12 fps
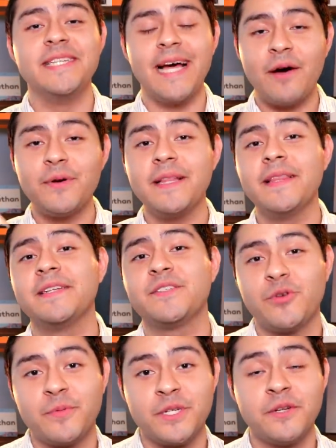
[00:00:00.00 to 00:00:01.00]
down in the
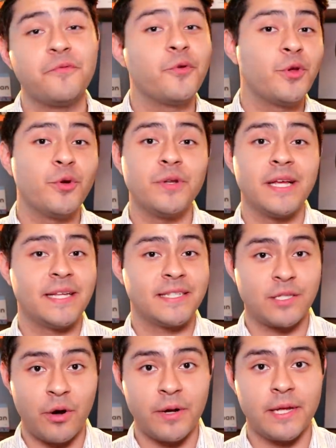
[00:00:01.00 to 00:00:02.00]
description for you to get
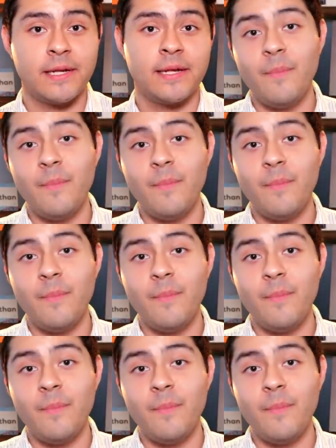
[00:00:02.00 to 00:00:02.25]
started.